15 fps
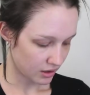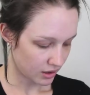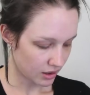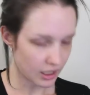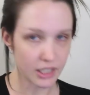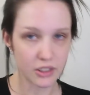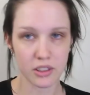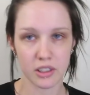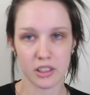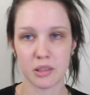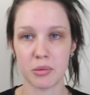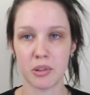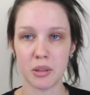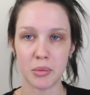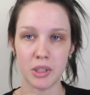And I usually just
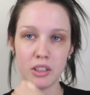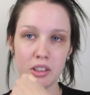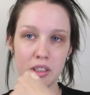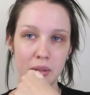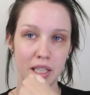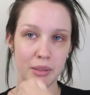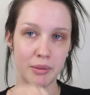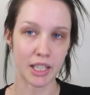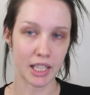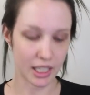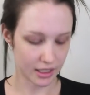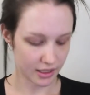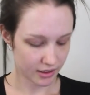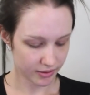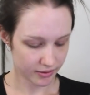put a bit on the back of my
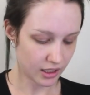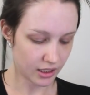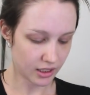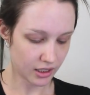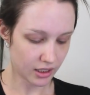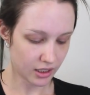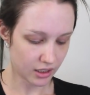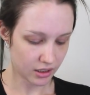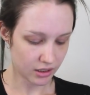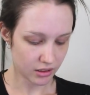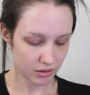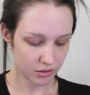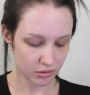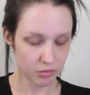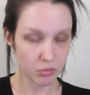hand and then
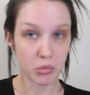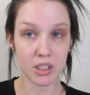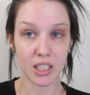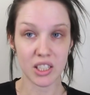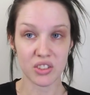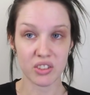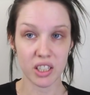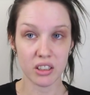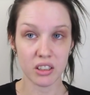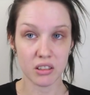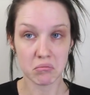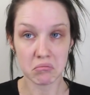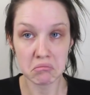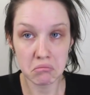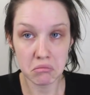put that straight on.
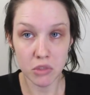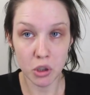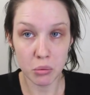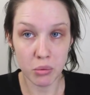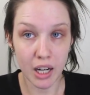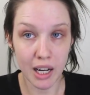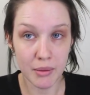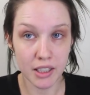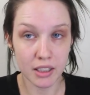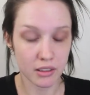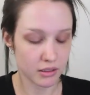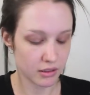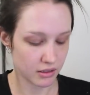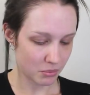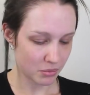No primer.
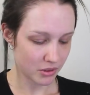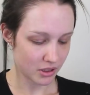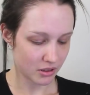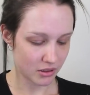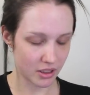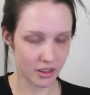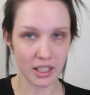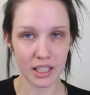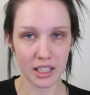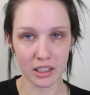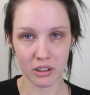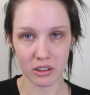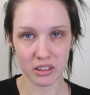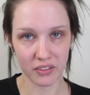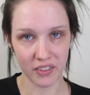Put the thing
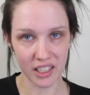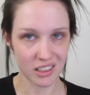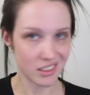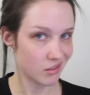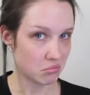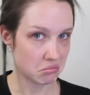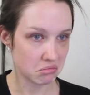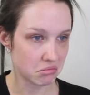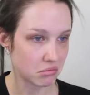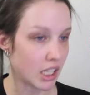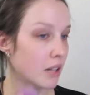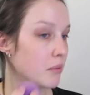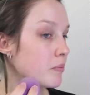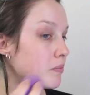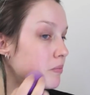on your face. Yeah.